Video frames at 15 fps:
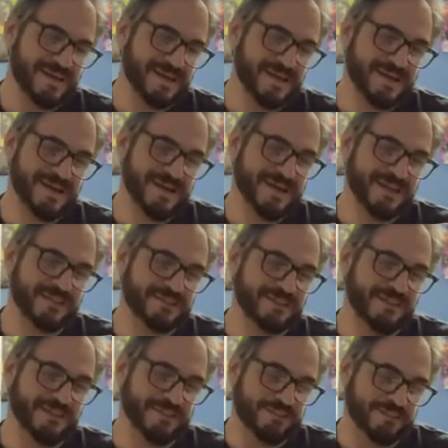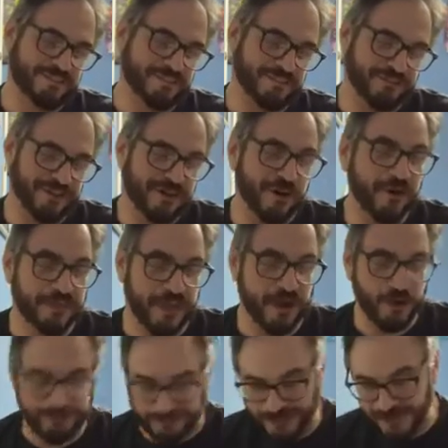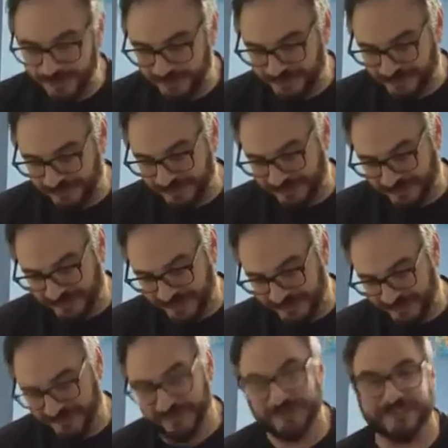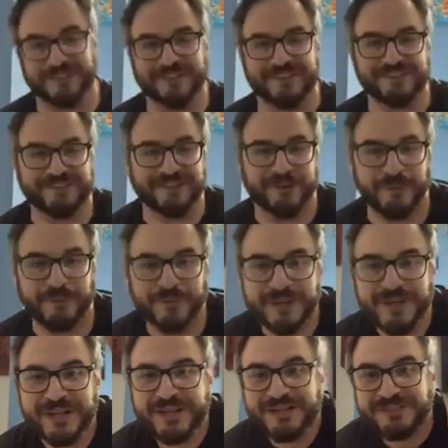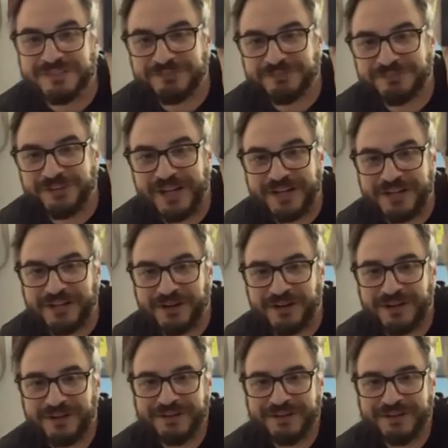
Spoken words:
Let's see. This is Defender. Oh, they all say use Joey Stick. I just noticed that. That's terrible. Defender.